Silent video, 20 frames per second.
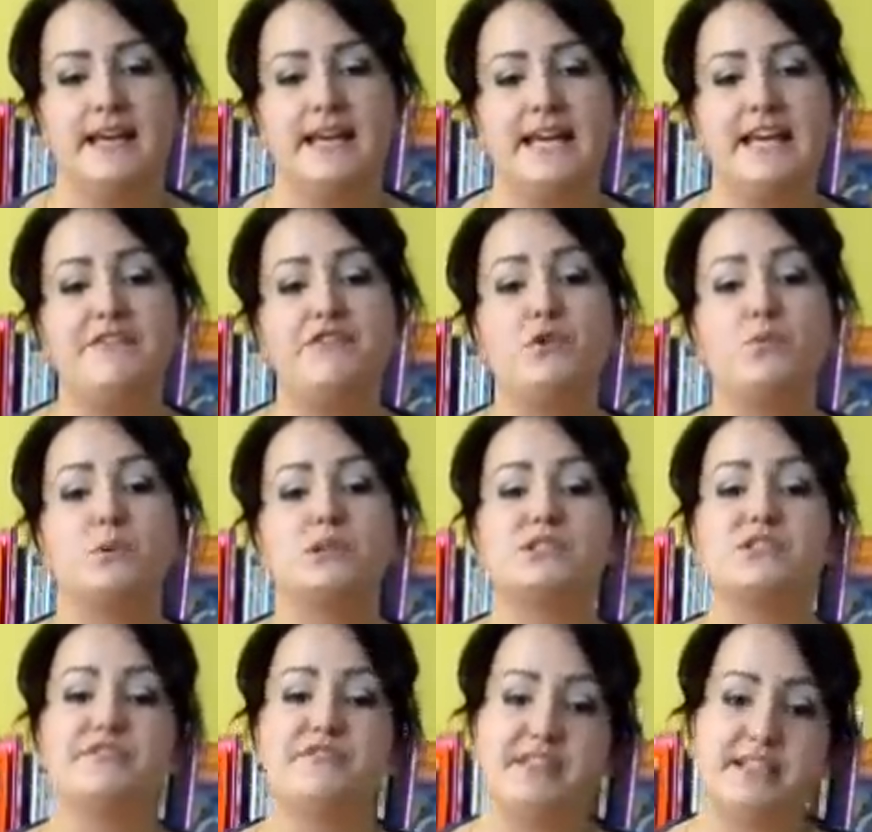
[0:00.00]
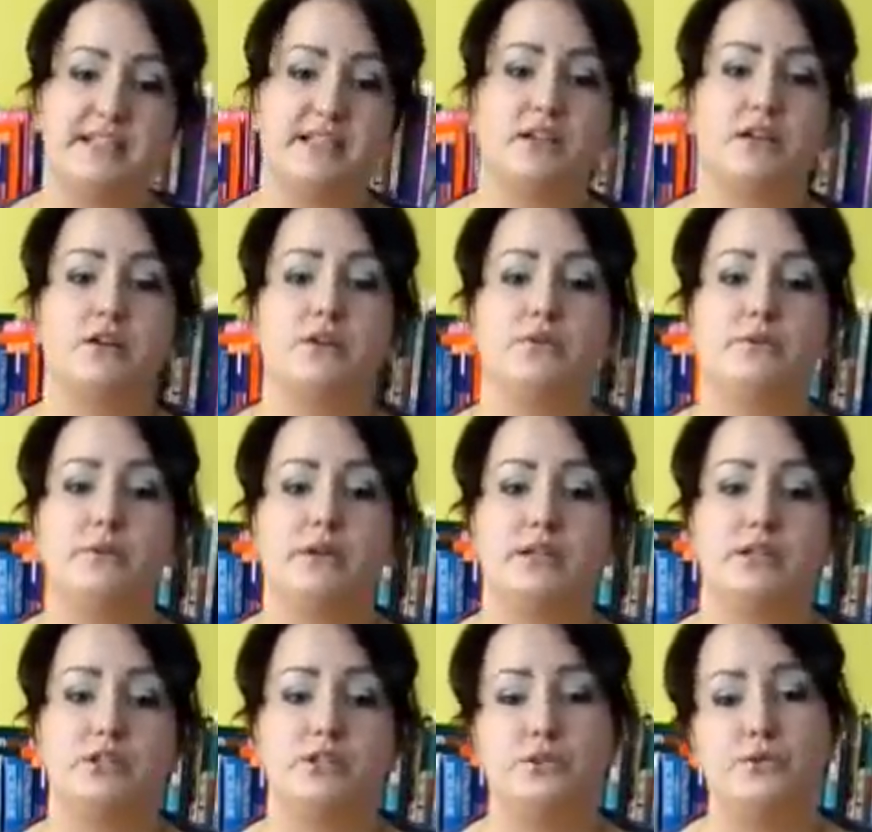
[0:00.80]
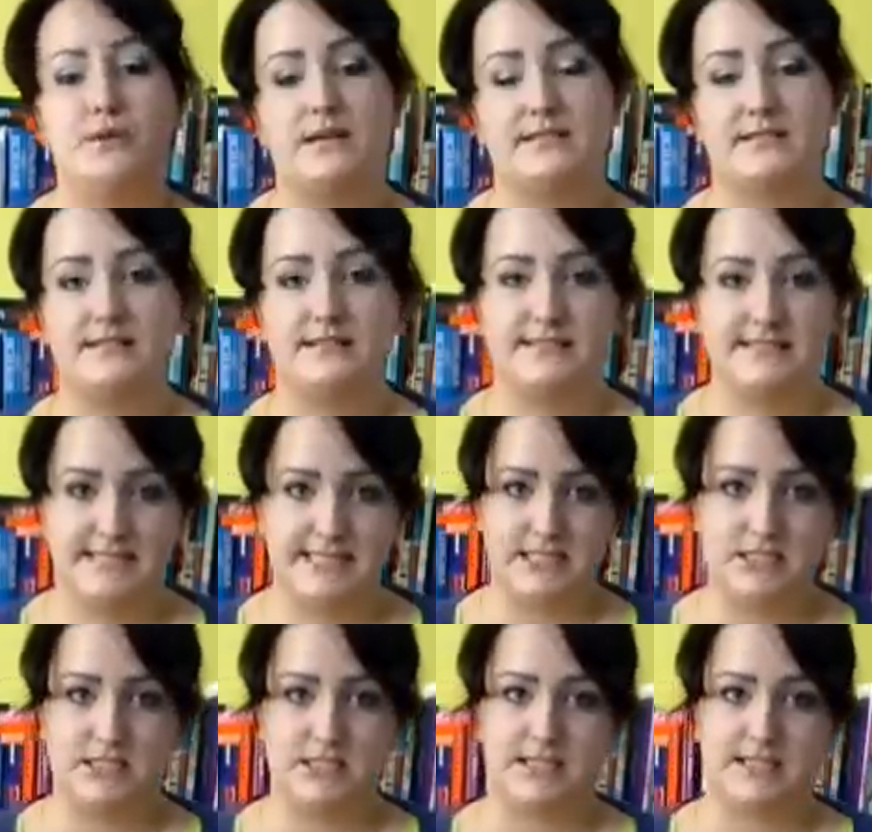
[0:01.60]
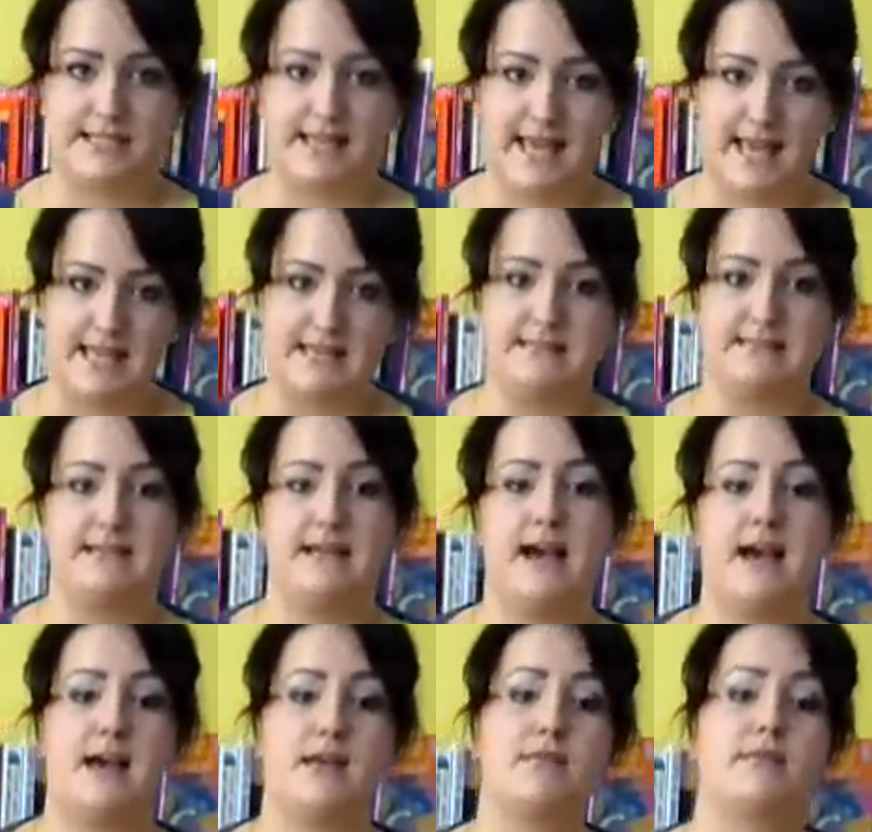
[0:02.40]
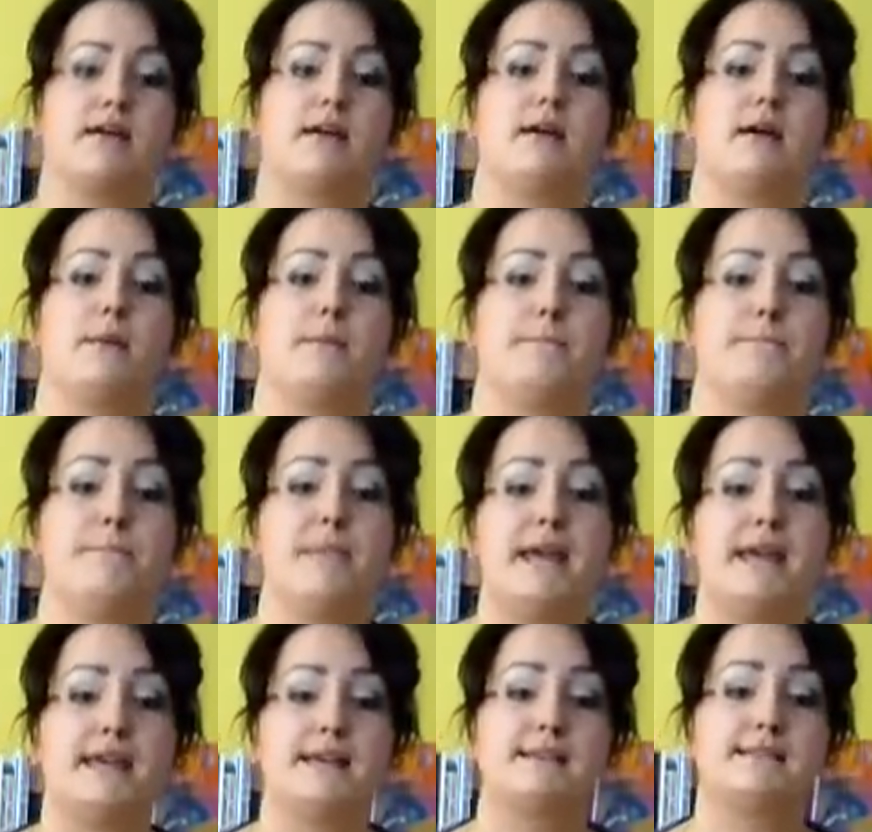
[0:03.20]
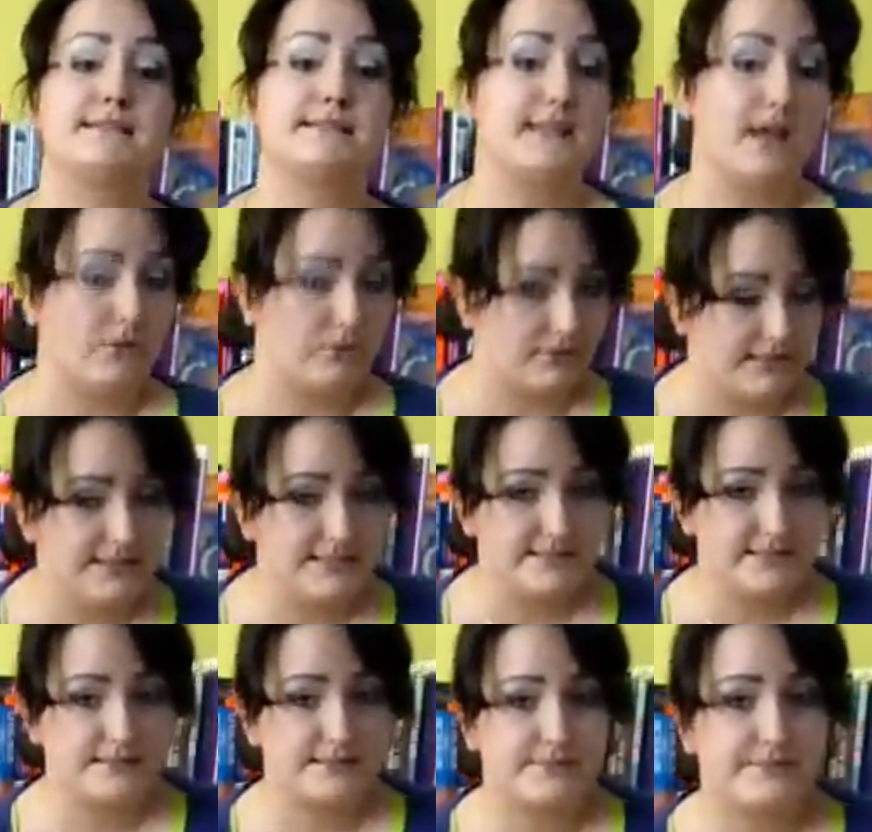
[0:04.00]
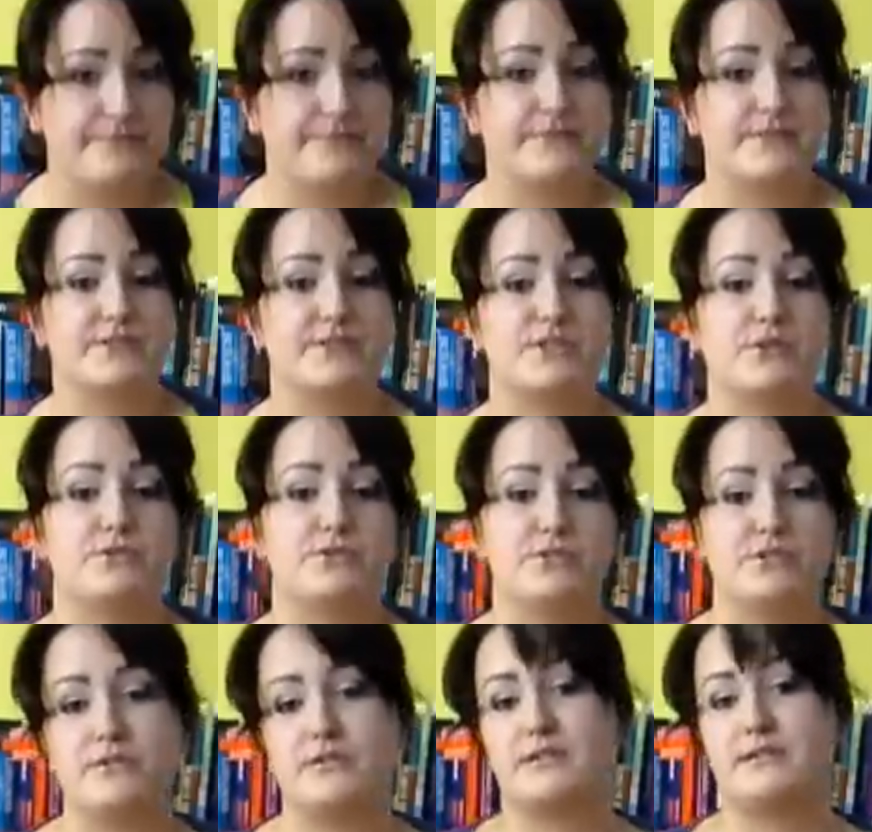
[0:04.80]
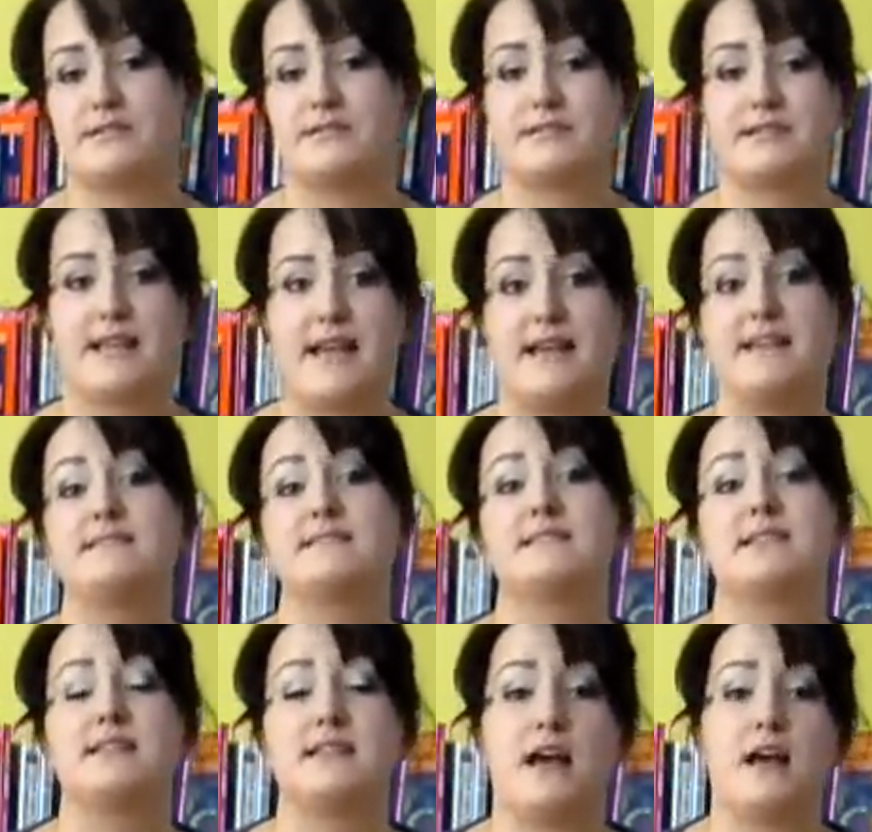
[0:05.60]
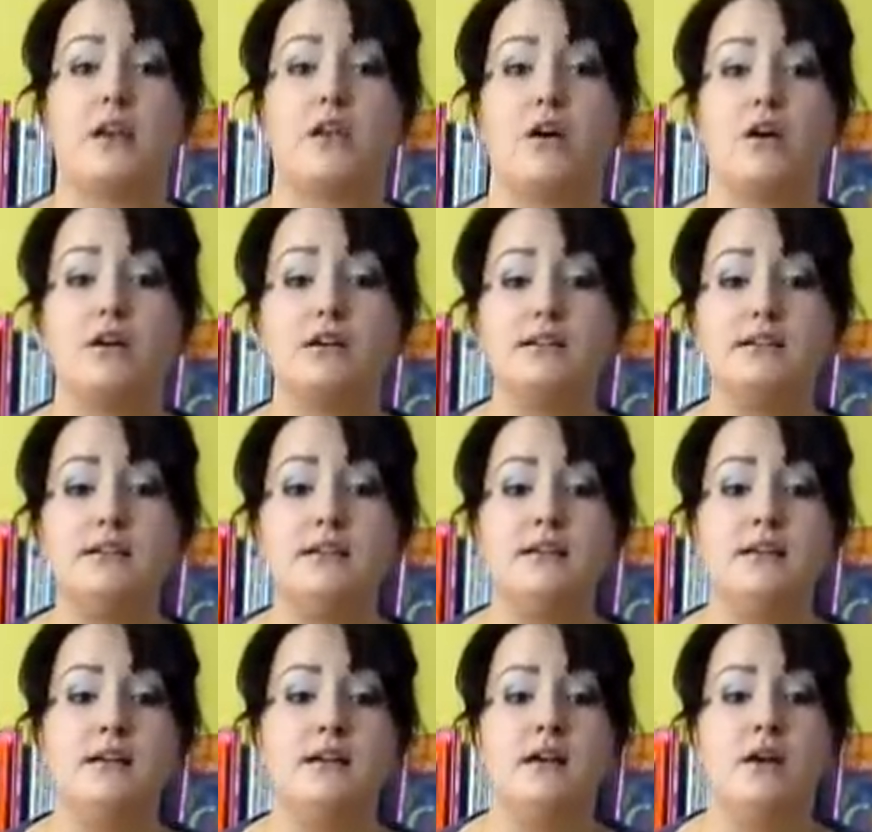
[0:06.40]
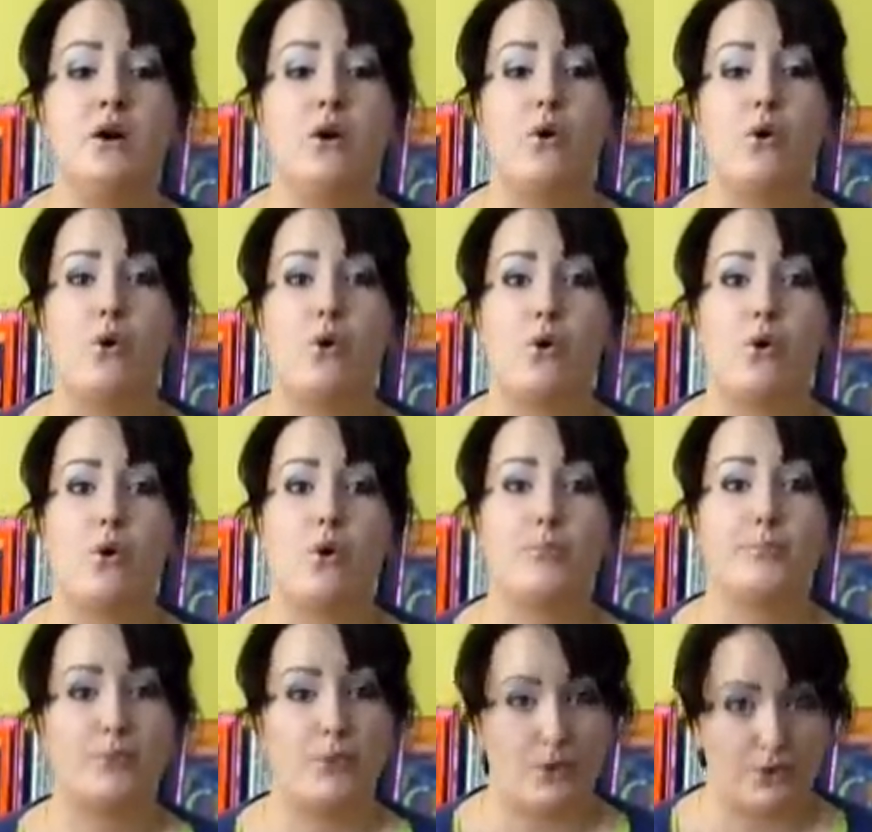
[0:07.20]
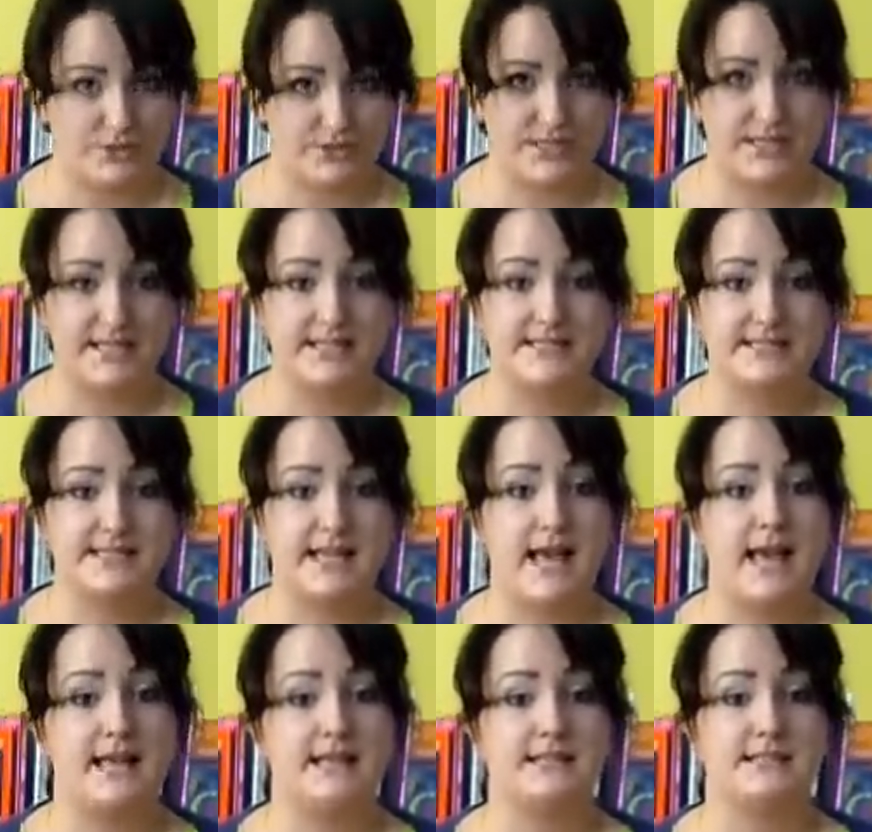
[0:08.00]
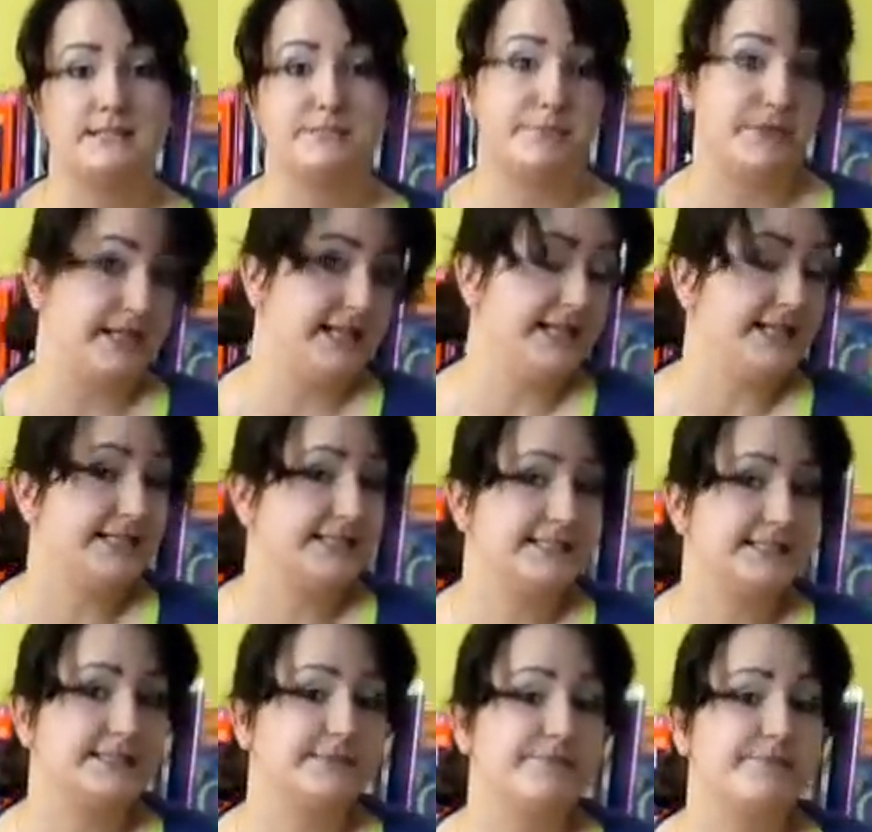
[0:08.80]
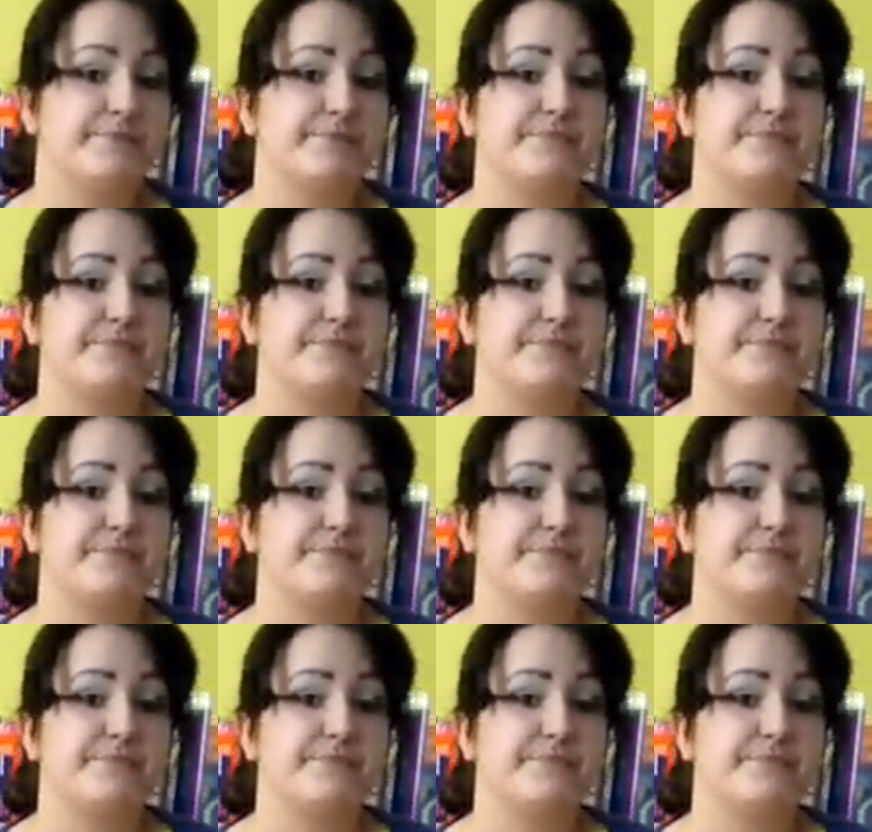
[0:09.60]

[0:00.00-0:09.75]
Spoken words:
If you watch a video, you as a teacher can either make it soundless, so students guess the dialogue, or pause it and predict.